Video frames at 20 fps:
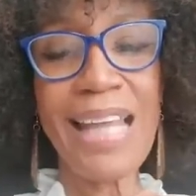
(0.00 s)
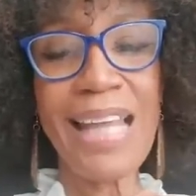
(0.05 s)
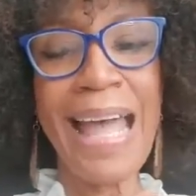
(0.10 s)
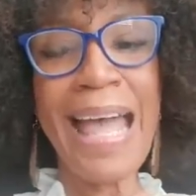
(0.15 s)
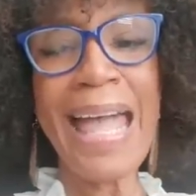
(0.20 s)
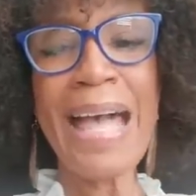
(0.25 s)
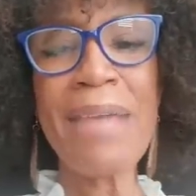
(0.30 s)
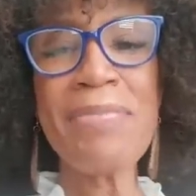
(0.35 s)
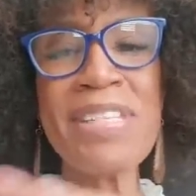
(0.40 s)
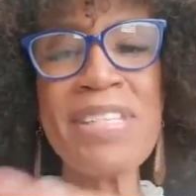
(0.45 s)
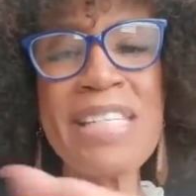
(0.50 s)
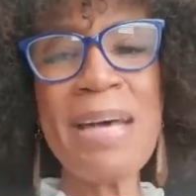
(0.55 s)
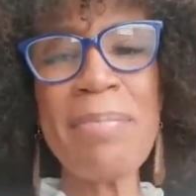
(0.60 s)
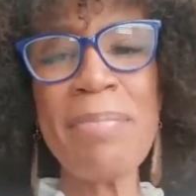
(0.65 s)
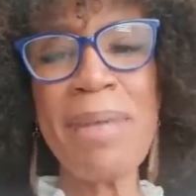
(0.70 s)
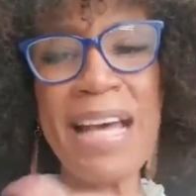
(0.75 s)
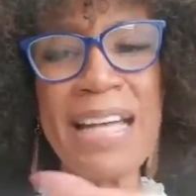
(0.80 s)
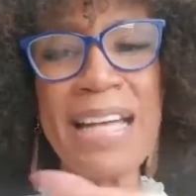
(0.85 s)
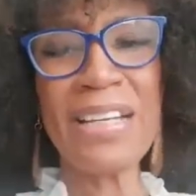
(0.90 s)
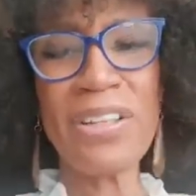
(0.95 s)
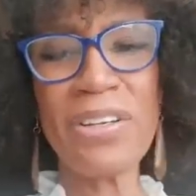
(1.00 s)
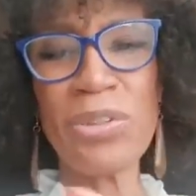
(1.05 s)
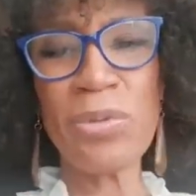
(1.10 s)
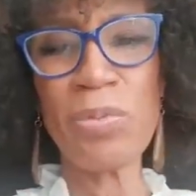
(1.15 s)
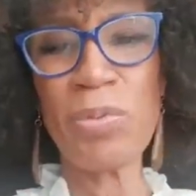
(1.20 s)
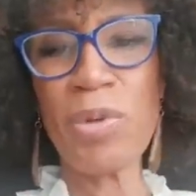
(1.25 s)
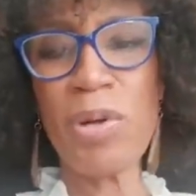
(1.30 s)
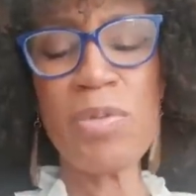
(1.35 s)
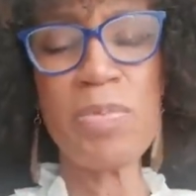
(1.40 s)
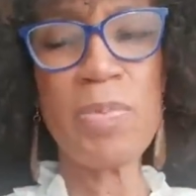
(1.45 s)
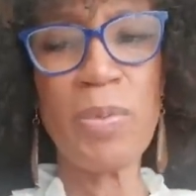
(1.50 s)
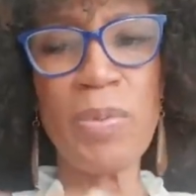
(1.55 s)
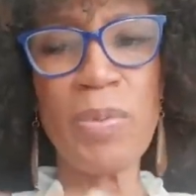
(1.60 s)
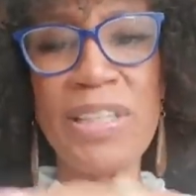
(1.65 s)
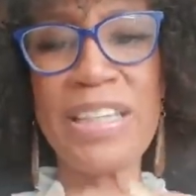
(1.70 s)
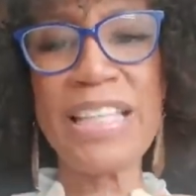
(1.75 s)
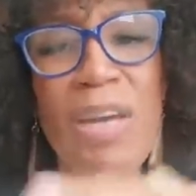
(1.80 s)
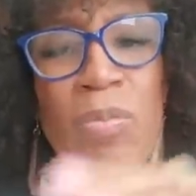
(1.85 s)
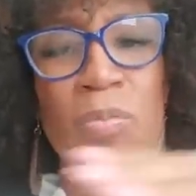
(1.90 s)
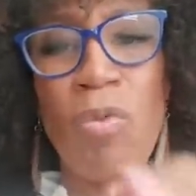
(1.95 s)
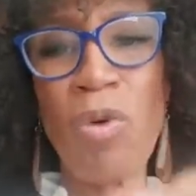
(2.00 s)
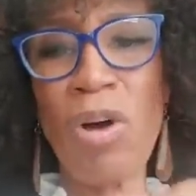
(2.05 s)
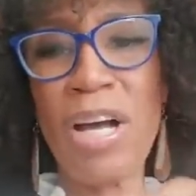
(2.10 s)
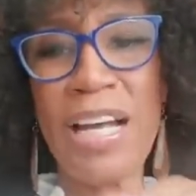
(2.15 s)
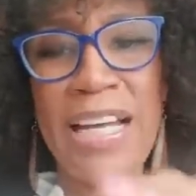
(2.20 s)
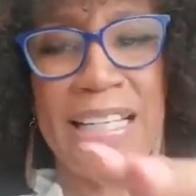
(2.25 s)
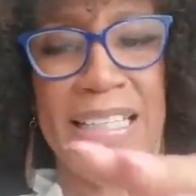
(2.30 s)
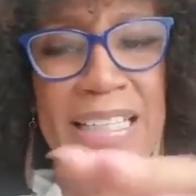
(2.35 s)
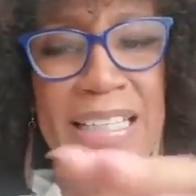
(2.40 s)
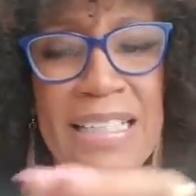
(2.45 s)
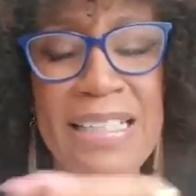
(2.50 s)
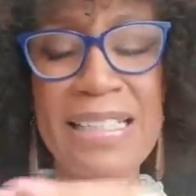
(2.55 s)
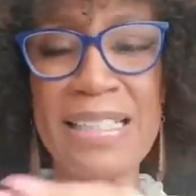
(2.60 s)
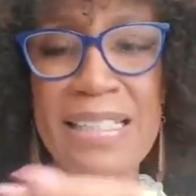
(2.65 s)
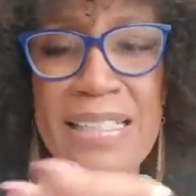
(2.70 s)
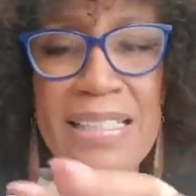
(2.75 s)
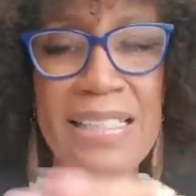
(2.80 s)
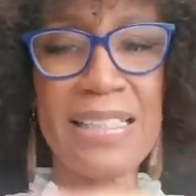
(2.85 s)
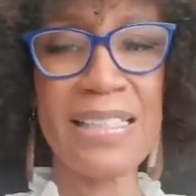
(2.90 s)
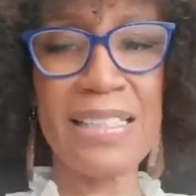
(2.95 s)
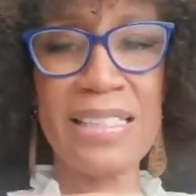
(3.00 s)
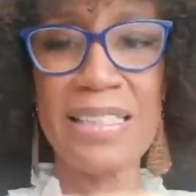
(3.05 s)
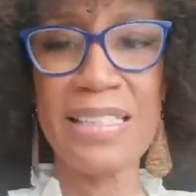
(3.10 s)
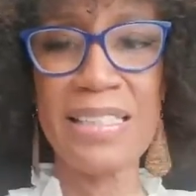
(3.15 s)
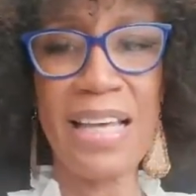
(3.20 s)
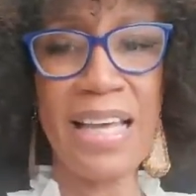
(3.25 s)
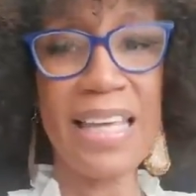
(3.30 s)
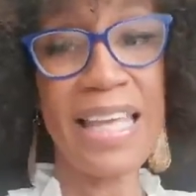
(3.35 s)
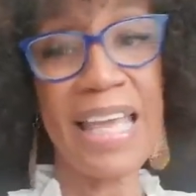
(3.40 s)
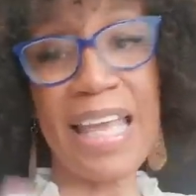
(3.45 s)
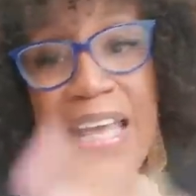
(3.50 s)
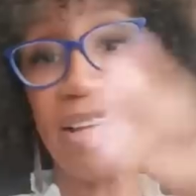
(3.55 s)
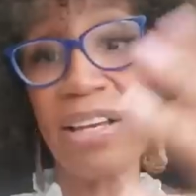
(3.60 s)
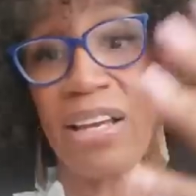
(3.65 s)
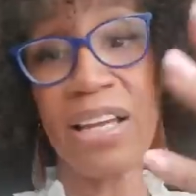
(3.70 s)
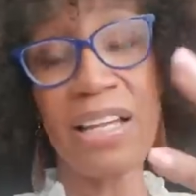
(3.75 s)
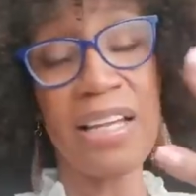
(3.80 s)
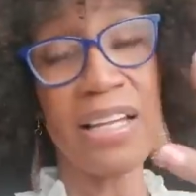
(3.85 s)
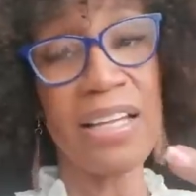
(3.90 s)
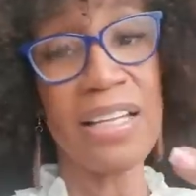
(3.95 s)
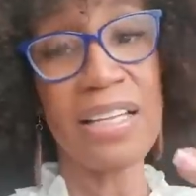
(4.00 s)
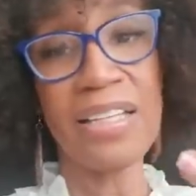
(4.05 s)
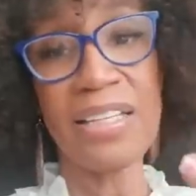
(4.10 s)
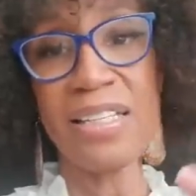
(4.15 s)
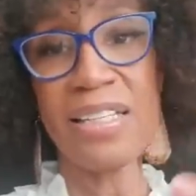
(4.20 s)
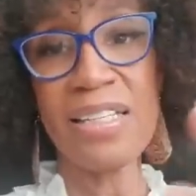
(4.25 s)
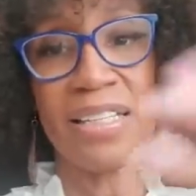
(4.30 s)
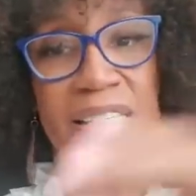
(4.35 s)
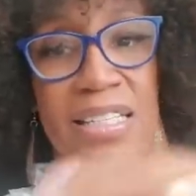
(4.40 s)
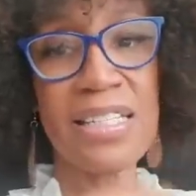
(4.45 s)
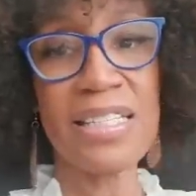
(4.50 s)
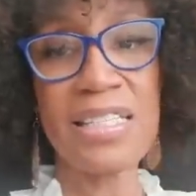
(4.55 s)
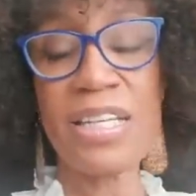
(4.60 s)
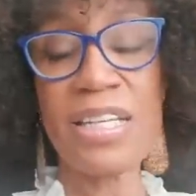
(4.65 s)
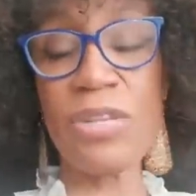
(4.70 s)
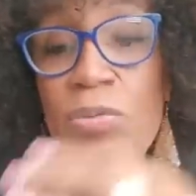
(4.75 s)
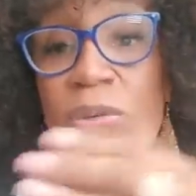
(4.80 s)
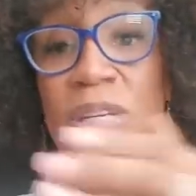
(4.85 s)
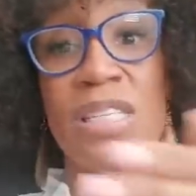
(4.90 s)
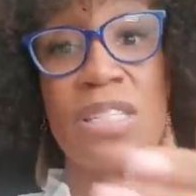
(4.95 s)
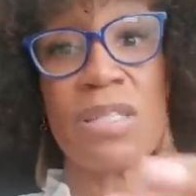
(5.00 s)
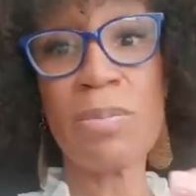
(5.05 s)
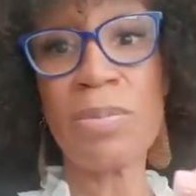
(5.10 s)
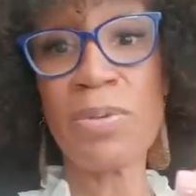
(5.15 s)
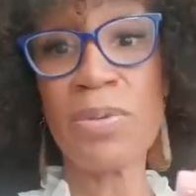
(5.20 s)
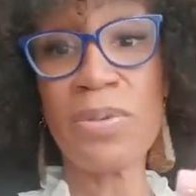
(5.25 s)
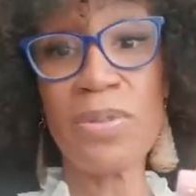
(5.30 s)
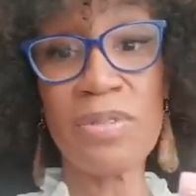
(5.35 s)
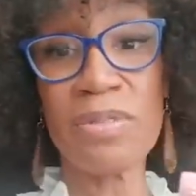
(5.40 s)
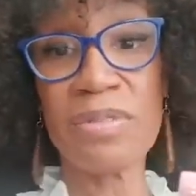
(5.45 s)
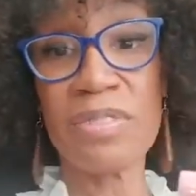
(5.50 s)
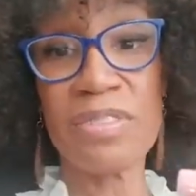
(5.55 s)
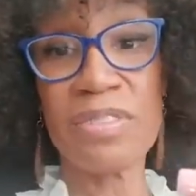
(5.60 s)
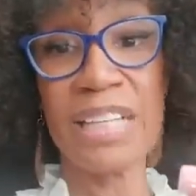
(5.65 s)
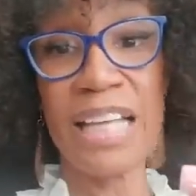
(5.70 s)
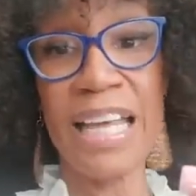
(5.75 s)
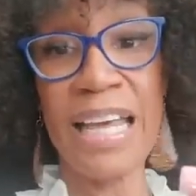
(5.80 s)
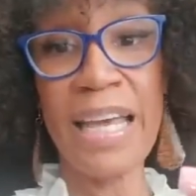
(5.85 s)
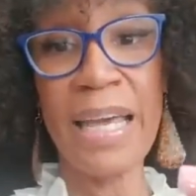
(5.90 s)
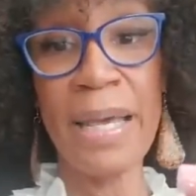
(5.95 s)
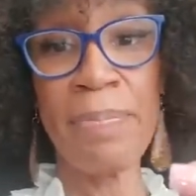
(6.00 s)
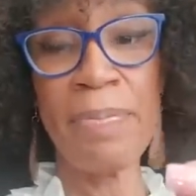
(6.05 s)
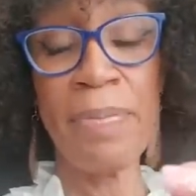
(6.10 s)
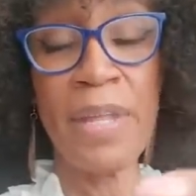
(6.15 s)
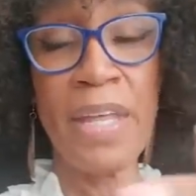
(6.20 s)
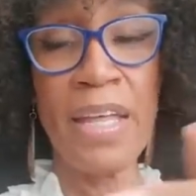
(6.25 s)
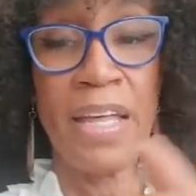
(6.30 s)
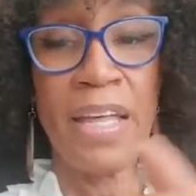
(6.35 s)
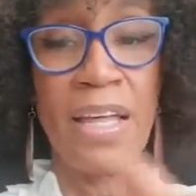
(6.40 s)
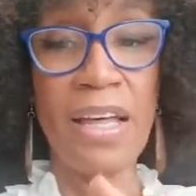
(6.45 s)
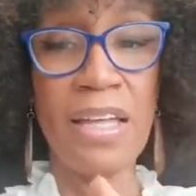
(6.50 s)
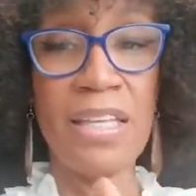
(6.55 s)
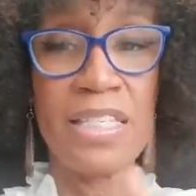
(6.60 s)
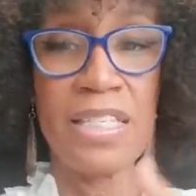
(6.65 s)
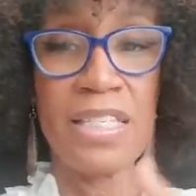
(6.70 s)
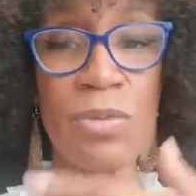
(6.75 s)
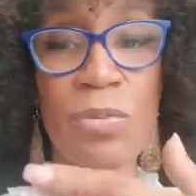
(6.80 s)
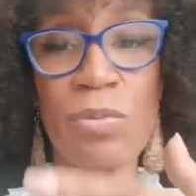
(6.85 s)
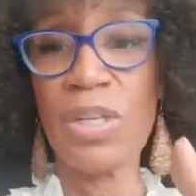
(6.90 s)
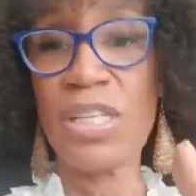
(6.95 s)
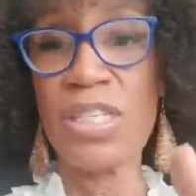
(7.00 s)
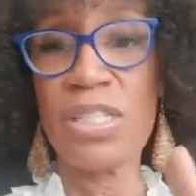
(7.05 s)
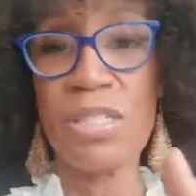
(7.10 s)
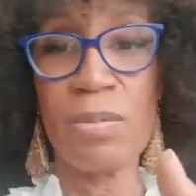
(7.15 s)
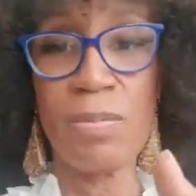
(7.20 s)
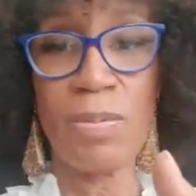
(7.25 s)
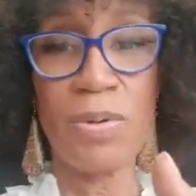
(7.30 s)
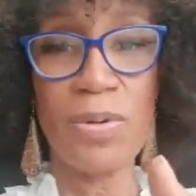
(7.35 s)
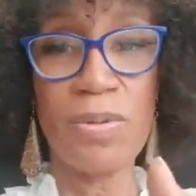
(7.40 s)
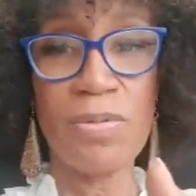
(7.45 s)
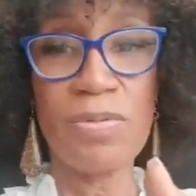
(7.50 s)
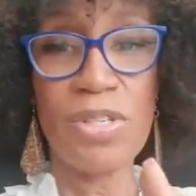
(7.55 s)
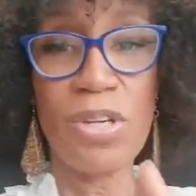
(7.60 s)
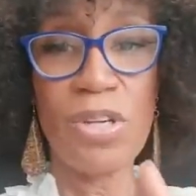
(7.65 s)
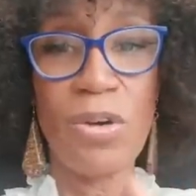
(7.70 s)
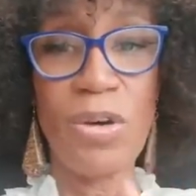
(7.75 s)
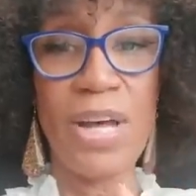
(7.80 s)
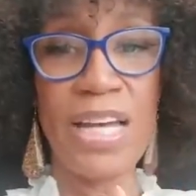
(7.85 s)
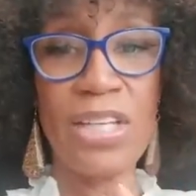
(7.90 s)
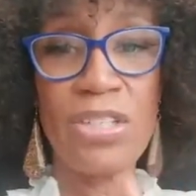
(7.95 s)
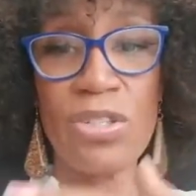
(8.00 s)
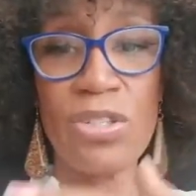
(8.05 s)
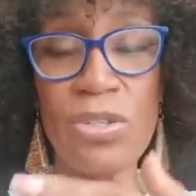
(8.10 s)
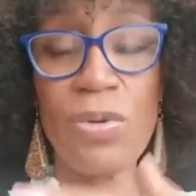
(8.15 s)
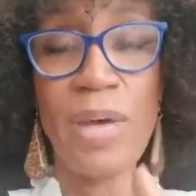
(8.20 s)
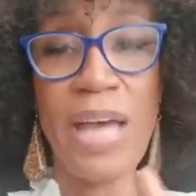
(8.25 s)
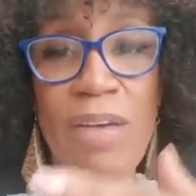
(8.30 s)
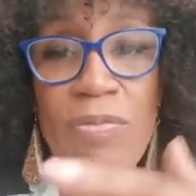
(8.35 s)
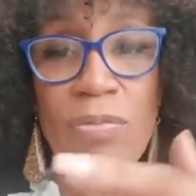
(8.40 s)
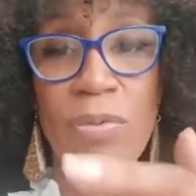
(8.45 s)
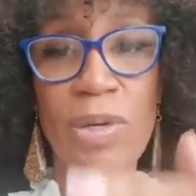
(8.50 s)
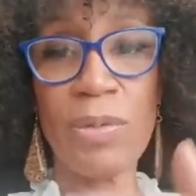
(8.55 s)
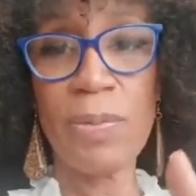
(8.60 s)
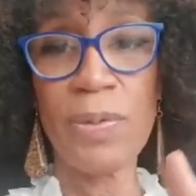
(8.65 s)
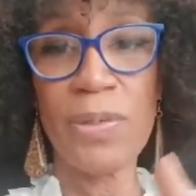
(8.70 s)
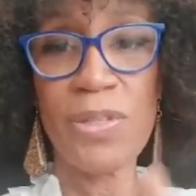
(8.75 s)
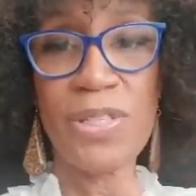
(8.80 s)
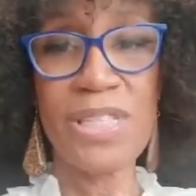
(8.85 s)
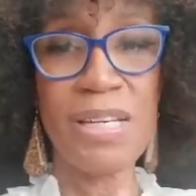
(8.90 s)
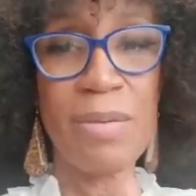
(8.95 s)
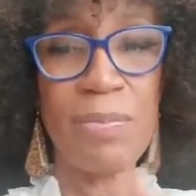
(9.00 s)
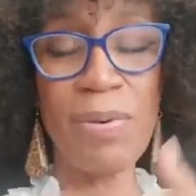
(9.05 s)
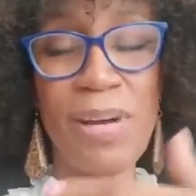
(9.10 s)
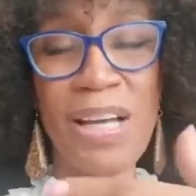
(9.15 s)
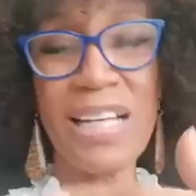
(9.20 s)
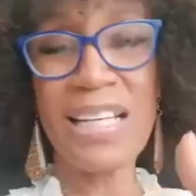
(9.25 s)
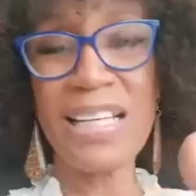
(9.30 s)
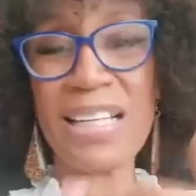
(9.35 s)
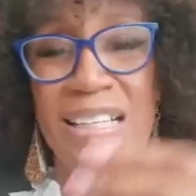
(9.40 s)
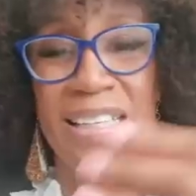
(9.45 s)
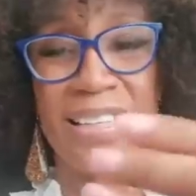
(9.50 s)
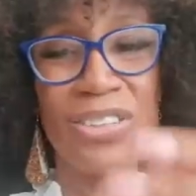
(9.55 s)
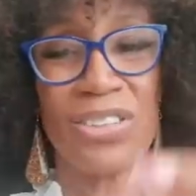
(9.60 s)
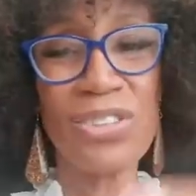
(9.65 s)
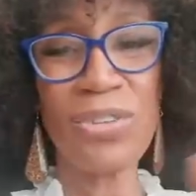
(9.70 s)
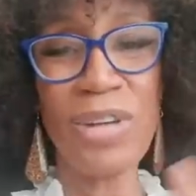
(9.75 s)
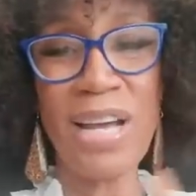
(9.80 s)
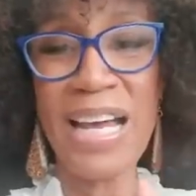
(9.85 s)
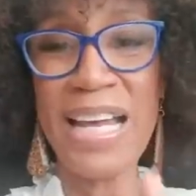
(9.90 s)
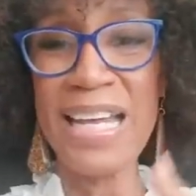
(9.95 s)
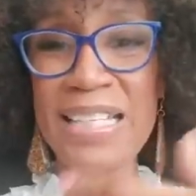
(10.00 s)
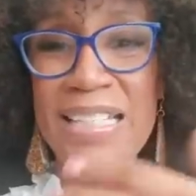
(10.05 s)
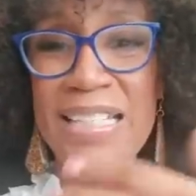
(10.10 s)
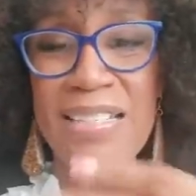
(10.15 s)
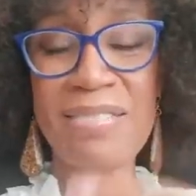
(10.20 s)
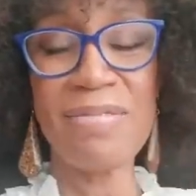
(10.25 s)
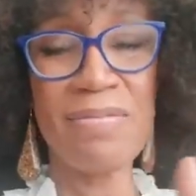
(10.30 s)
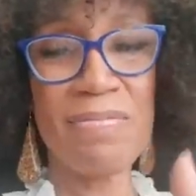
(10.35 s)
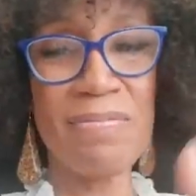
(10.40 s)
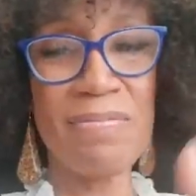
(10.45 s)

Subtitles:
have somebody on the roast, but what they want is unreasonable, okay? It's unreasonable. So I do have one person. I'm probably going to try to